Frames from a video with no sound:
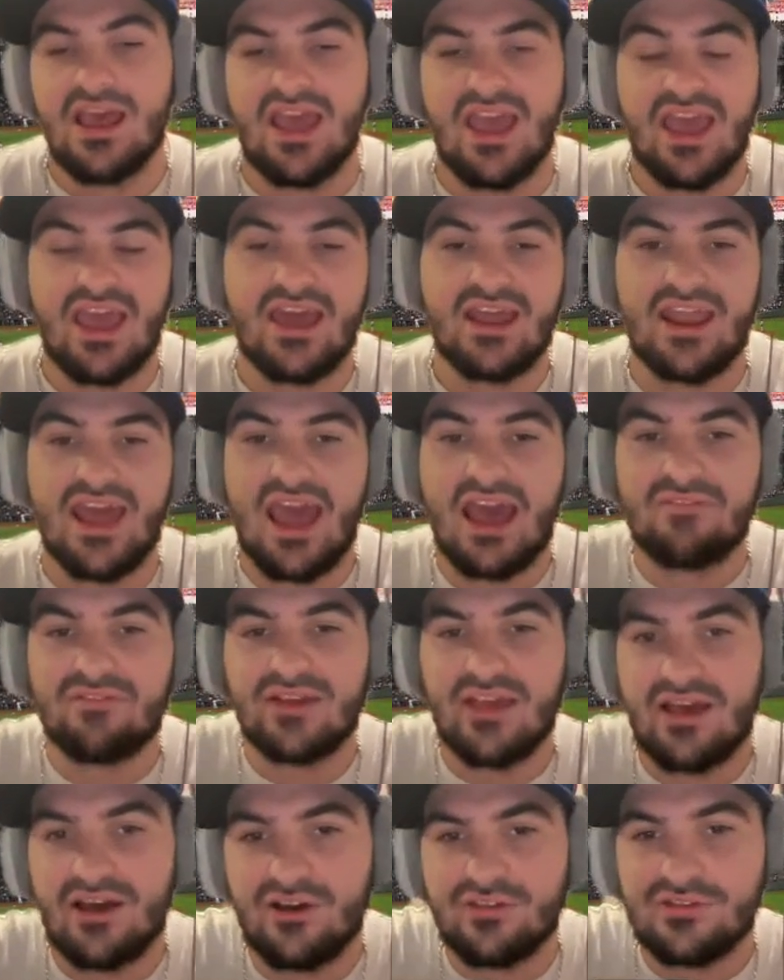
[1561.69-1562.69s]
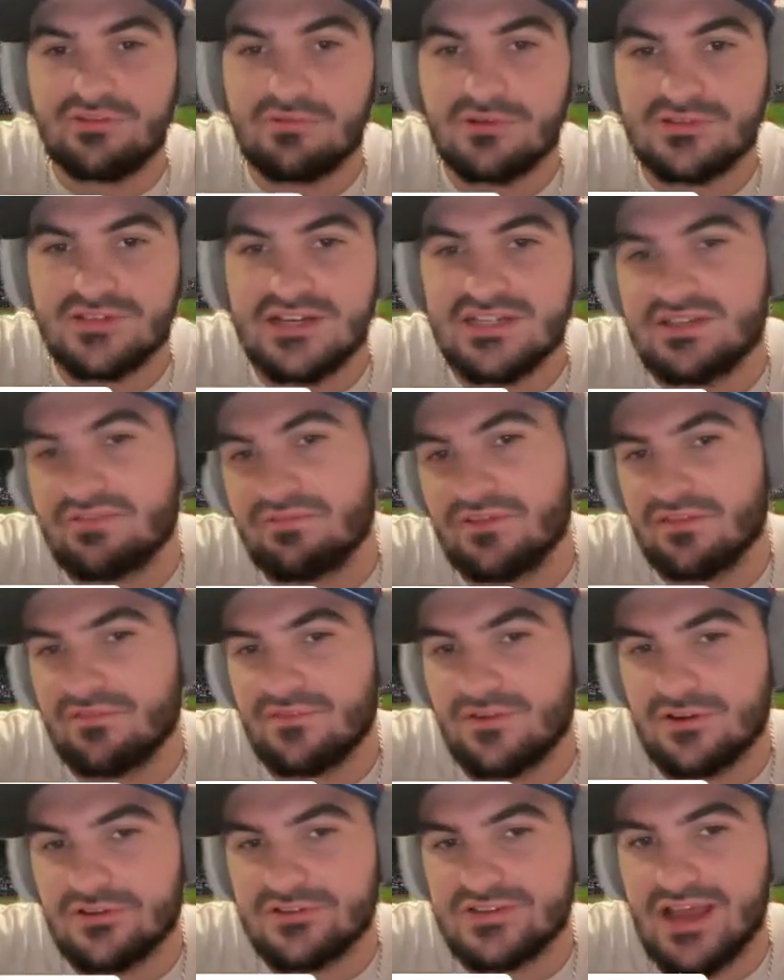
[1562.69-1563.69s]
And having a healthy rotation for the
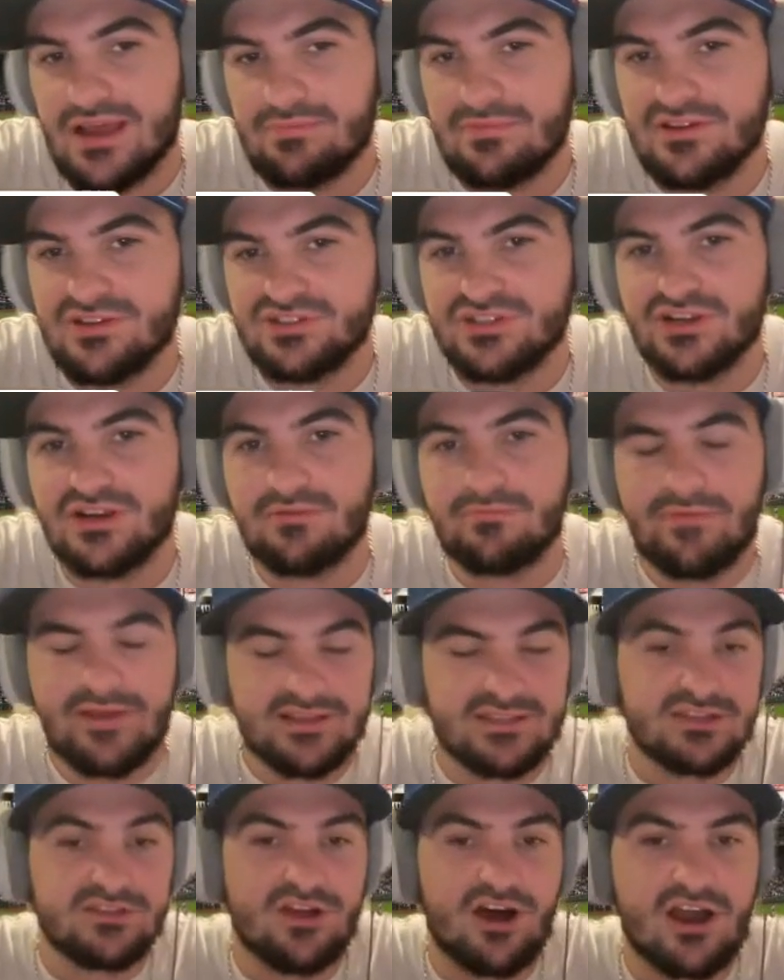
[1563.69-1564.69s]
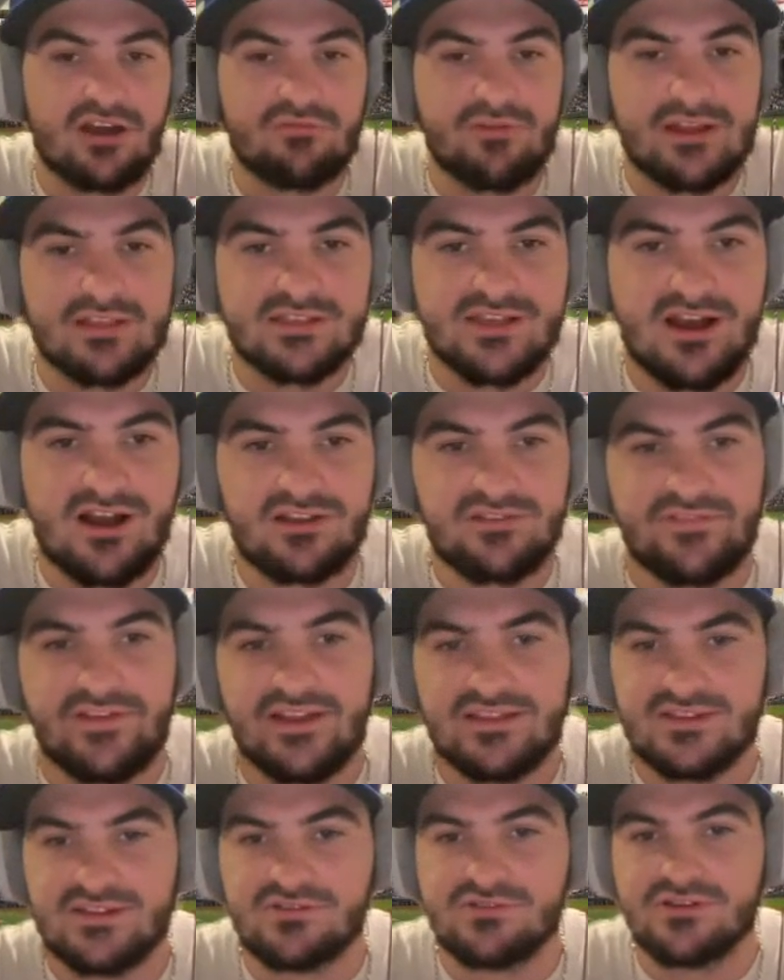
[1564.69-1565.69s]
first time this year makes a lot of Red Sox
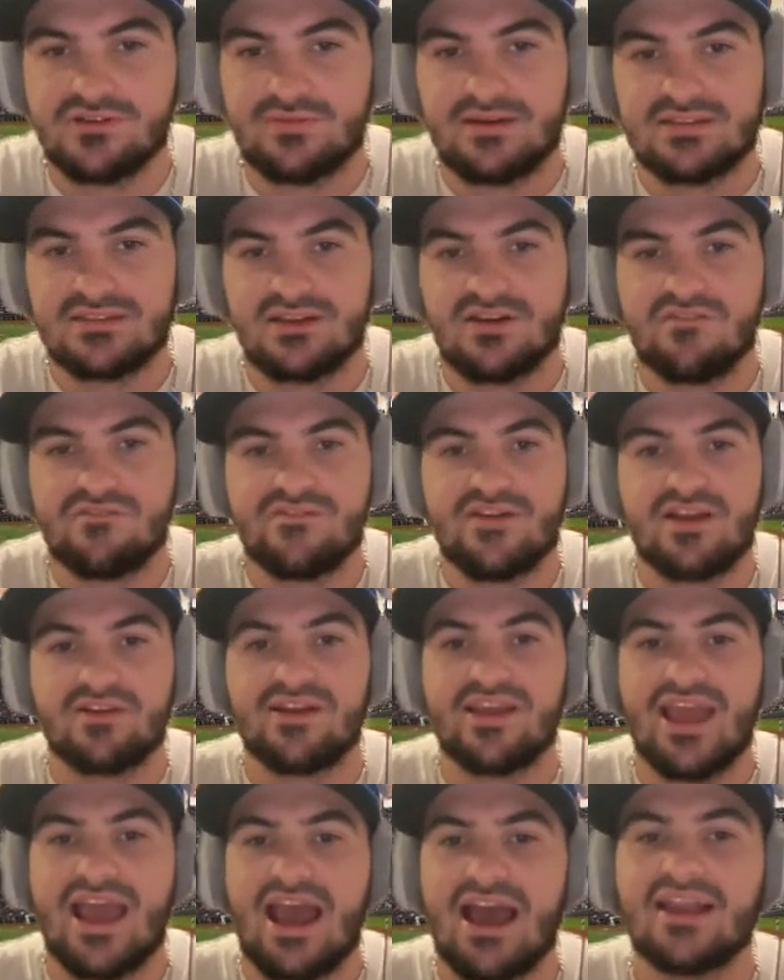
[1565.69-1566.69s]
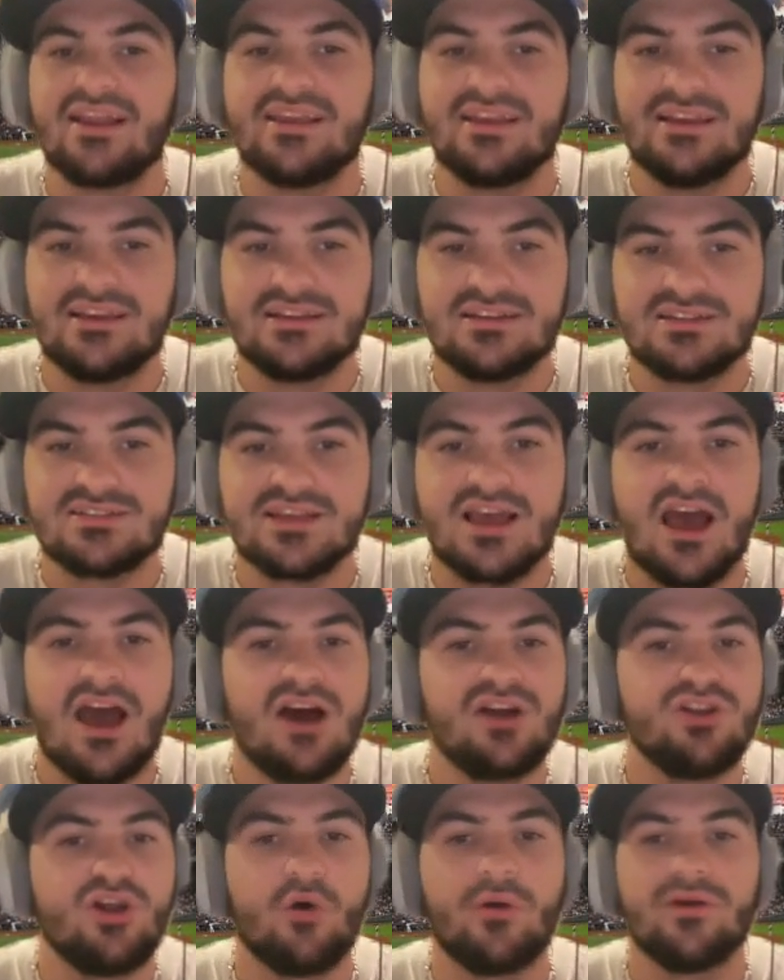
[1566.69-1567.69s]
fans, including myself, very at ease,
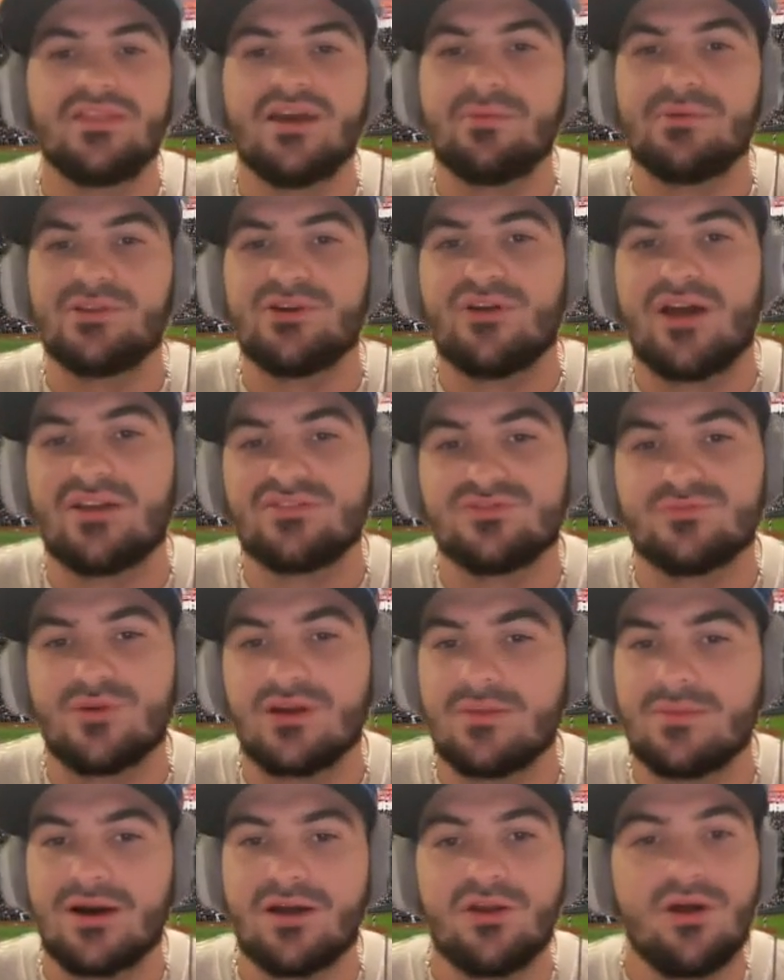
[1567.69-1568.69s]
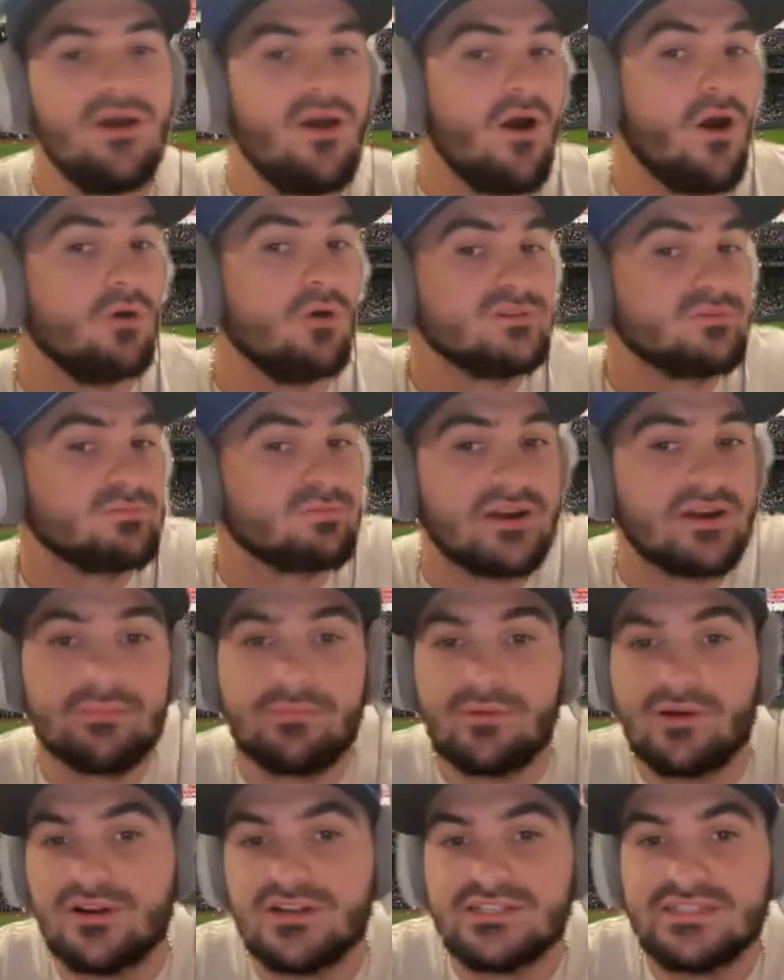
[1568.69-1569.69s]
knowing that we don't have to worry about, oh, is Brendan
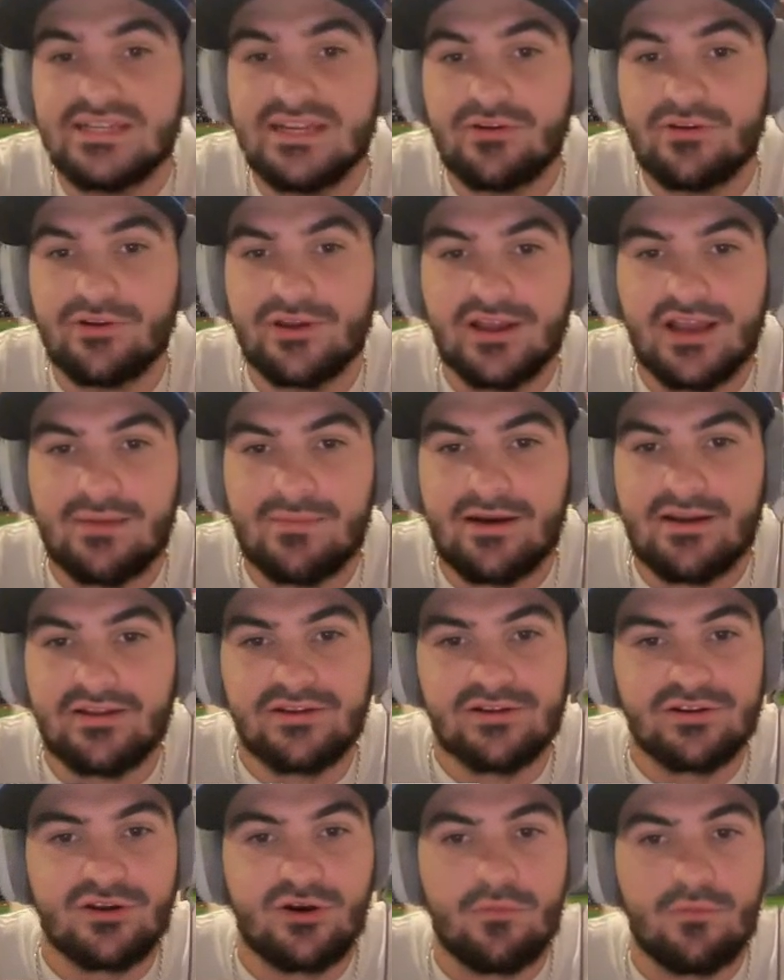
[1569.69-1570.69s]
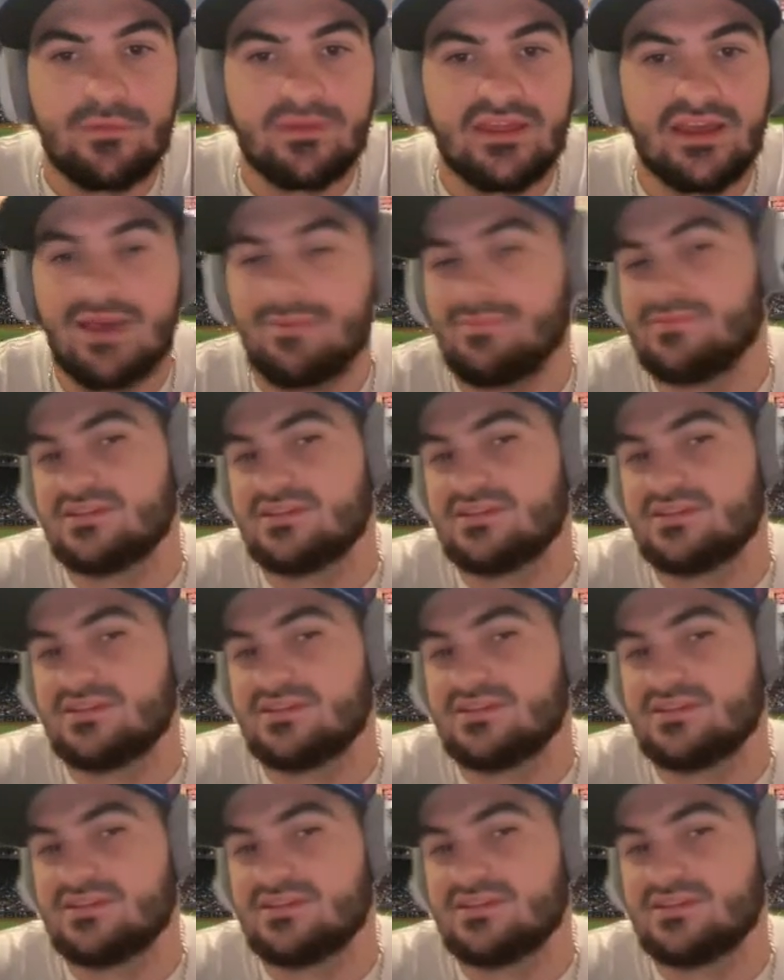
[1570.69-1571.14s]
Bernardino going to come out here and open the game?